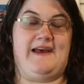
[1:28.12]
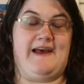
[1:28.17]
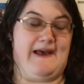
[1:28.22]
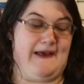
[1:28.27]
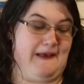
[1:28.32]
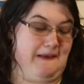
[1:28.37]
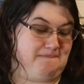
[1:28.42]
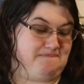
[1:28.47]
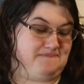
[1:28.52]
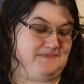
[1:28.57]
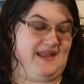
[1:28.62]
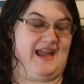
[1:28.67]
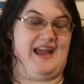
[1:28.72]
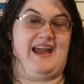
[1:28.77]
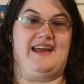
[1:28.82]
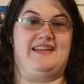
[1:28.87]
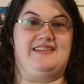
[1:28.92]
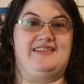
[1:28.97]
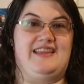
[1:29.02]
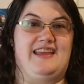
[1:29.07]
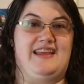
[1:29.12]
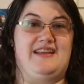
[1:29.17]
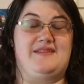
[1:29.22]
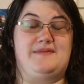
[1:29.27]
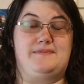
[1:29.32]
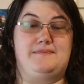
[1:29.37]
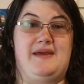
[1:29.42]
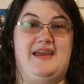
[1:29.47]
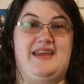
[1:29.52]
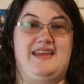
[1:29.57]
um, and
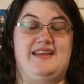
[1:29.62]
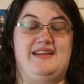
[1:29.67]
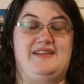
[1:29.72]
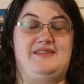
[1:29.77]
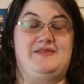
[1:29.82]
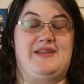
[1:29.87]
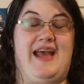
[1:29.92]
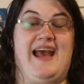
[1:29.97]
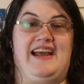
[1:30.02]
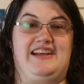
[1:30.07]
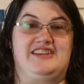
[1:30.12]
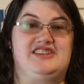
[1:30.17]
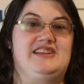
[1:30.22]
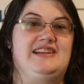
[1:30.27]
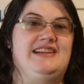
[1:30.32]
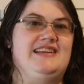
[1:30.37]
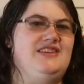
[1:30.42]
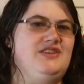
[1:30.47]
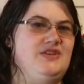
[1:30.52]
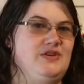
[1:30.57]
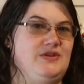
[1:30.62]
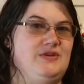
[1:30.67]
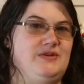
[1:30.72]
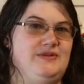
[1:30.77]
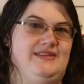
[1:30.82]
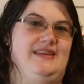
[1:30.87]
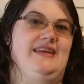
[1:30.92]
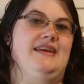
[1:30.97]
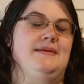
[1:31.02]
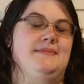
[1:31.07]
make actually
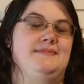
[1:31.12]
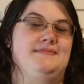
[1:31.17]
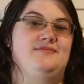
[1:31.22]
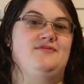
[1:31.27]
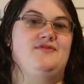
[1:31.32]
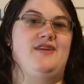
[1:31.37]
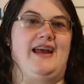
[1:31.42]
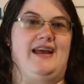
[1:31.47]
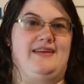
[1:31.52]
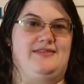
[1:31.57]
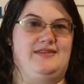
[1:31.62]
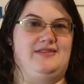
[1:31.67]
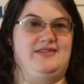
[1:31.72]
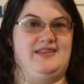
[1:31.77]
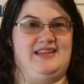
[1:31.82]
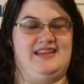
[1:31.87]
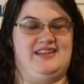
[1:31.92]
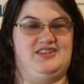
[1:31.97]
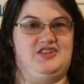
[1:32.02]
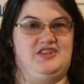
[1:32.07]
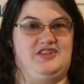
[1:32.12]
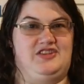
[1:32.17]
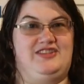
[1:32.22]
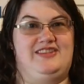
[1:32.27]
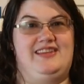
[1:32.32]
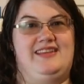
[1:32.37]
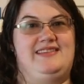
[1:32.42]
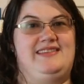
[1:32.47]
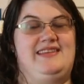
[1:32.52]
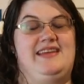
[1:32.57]
use it rather than it just
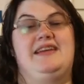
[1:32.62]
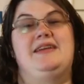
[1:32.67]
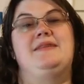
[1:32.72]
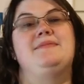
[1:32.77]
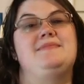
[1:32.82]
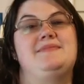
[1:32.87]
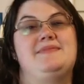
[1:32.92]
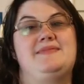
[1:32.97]
sitting